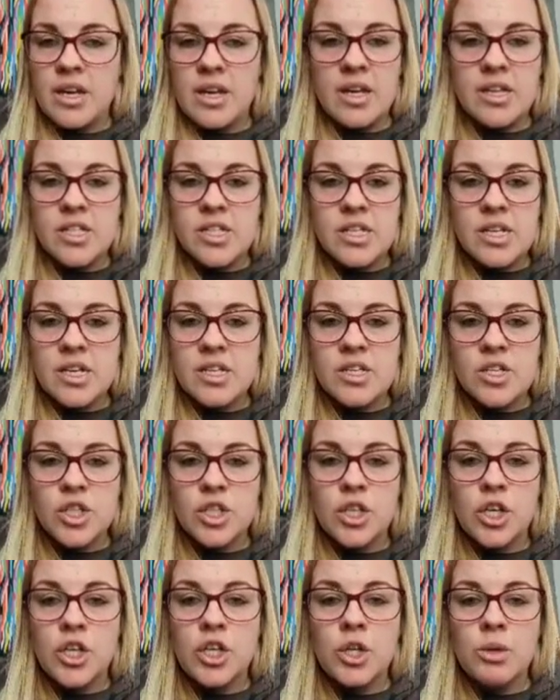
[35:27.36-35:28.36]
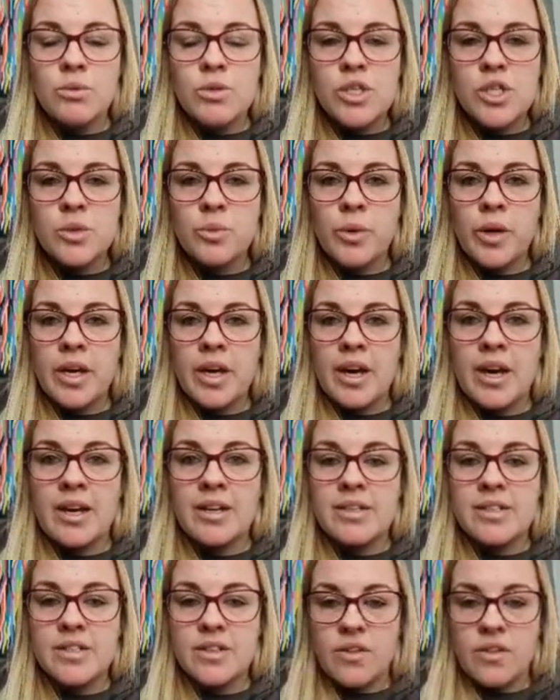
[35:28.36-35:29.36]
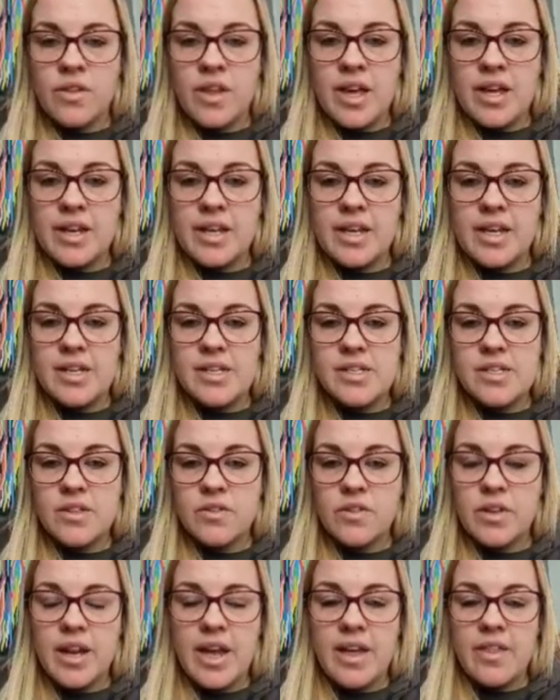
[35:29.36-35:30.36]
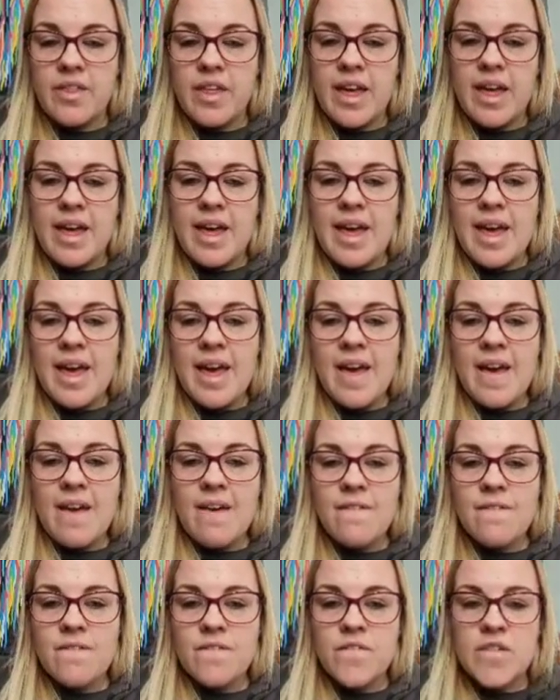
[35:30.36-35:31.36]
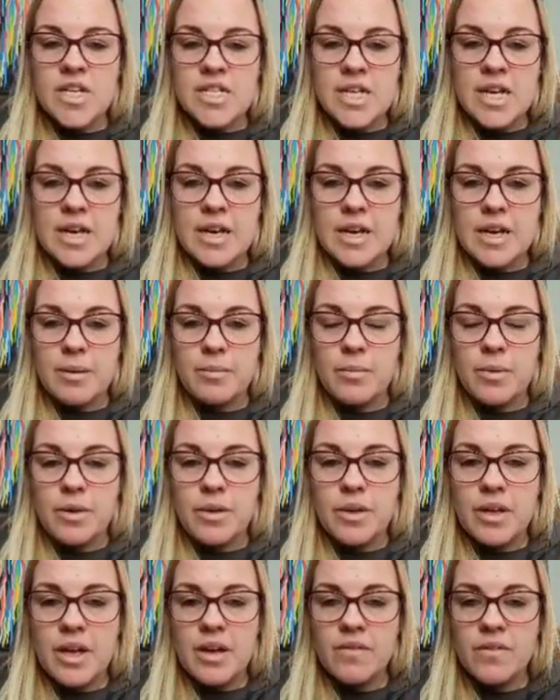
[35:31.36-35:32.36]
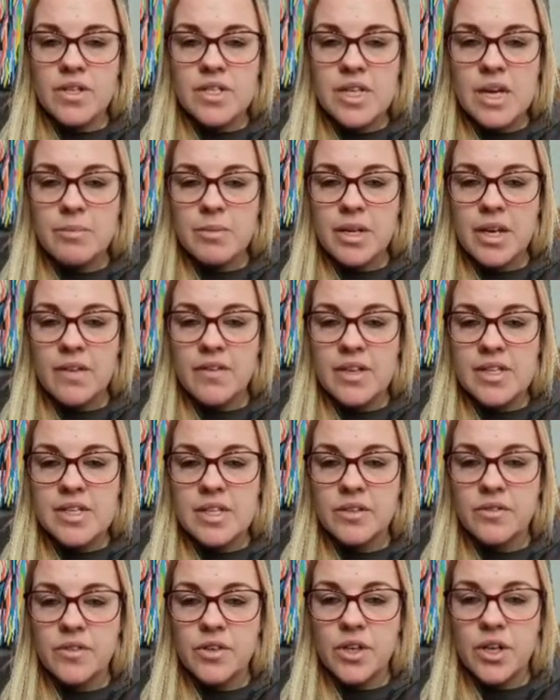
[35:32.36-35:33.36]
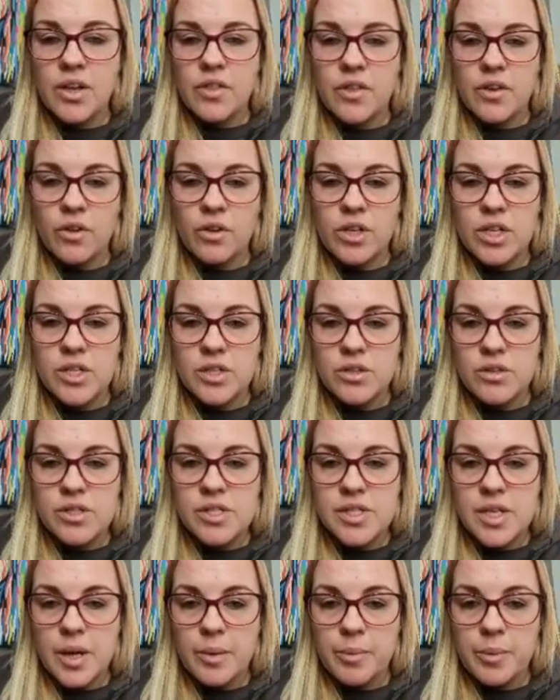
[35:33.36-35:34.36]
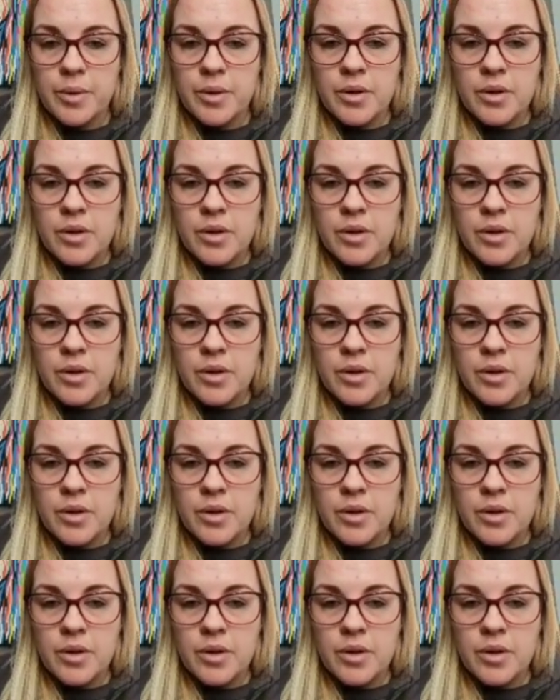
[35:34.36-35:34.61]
It's you're used to it, and there it is. They're there every time. Every time you get that delivery, they're on your doorstep.